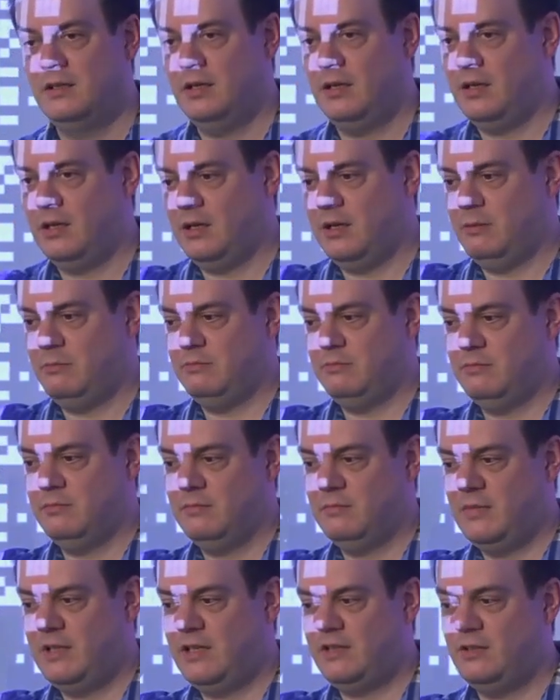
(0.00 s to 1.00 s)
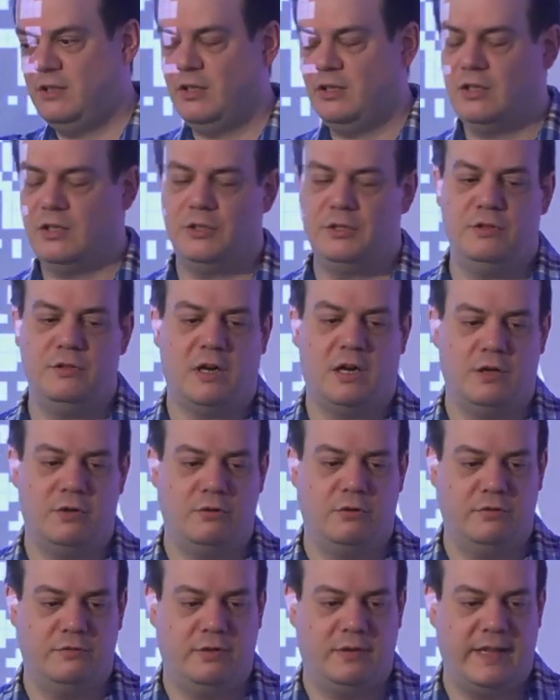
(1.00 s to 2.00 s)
there's another QR code for